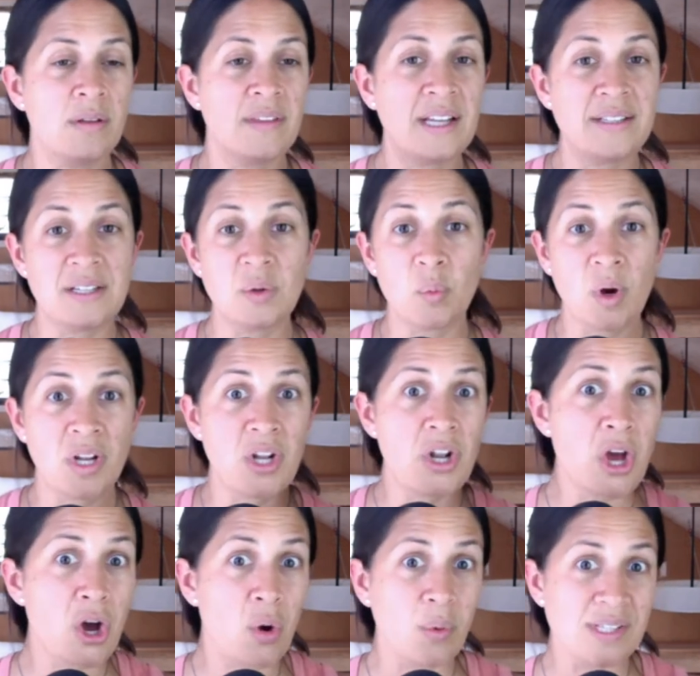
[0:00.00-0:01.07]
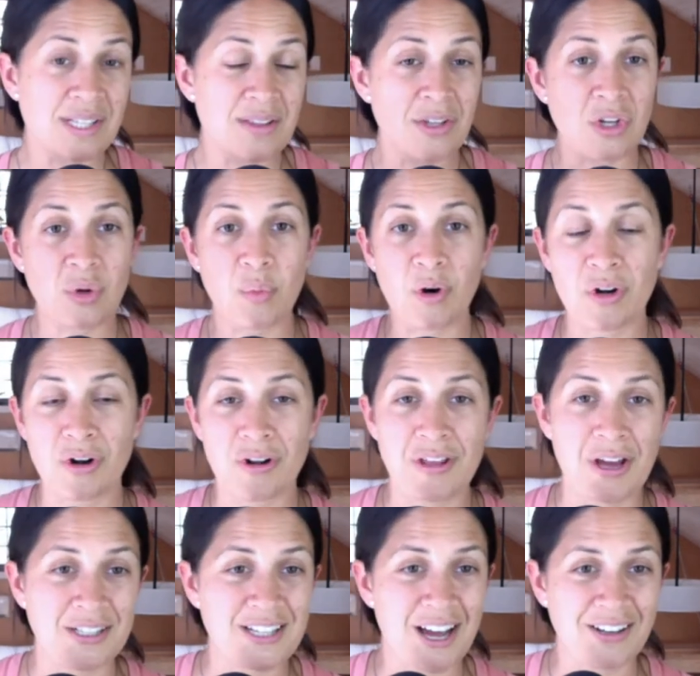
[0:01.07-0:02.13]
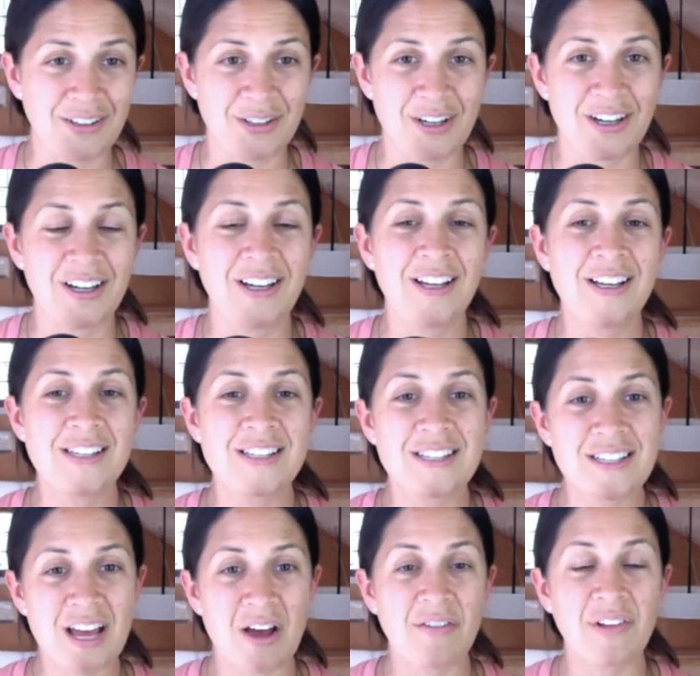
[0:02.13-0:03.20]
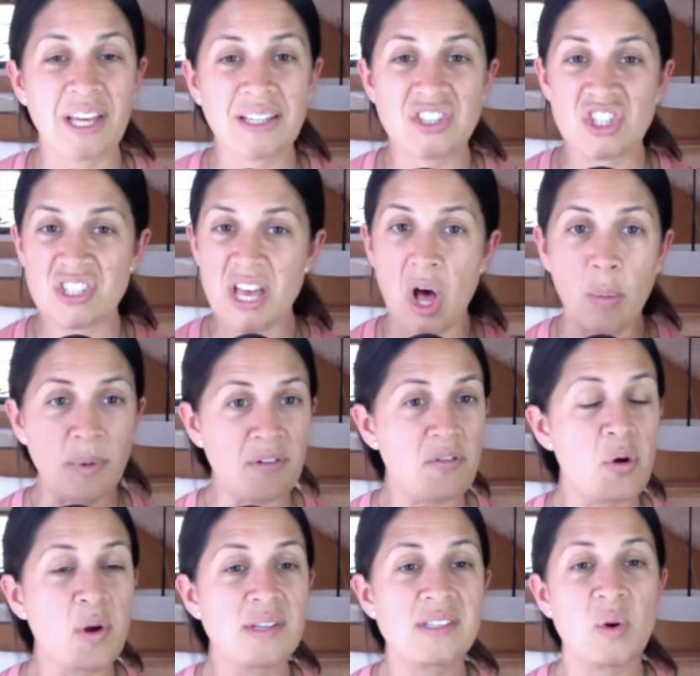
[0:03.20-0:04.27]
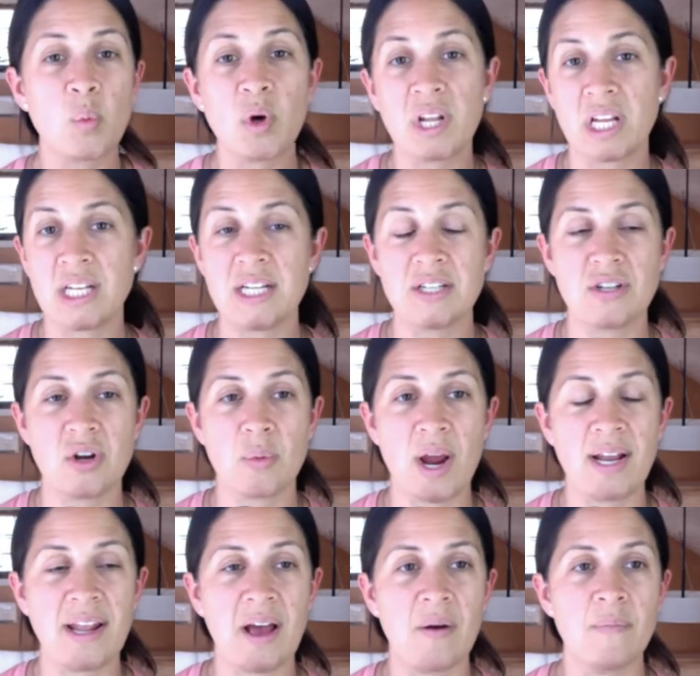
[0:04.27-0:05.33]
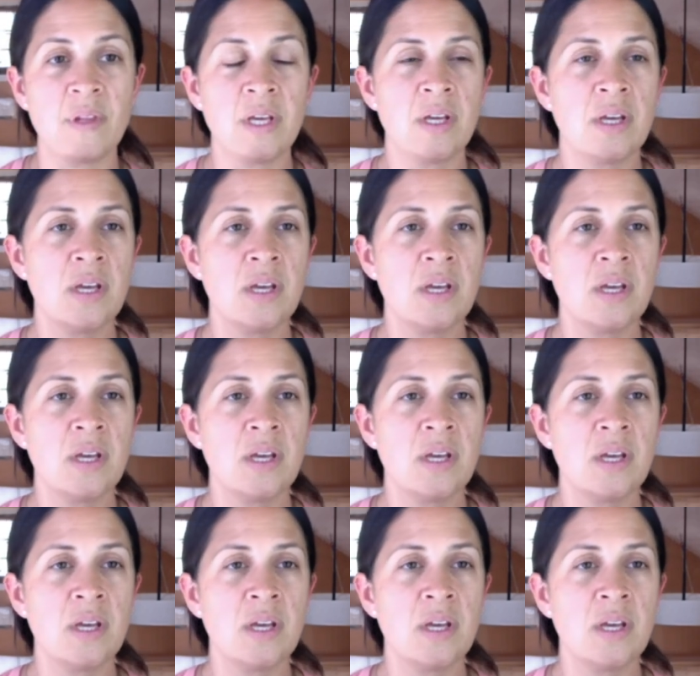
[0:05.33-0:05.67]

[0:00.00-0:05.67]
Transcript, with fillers: They didn't want to know what's in the newborn or the young toddler stuff. Like, just help me focus on what I need to know right now.